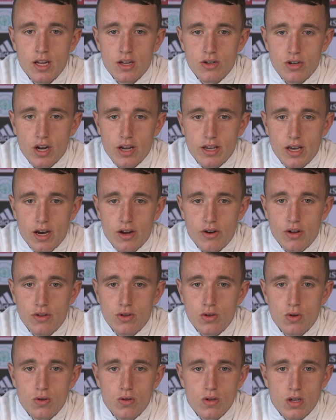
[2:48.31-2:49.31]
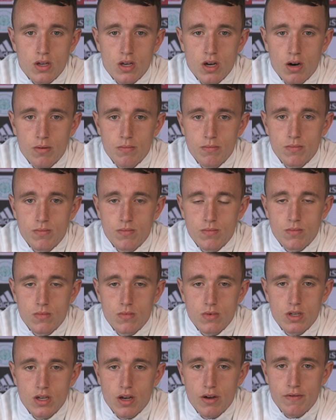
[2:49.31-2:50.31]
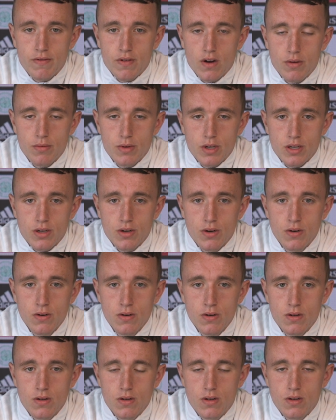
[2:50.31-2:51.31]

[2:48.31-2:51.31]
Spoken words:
try to get a run going in the Cup and see how far we can go.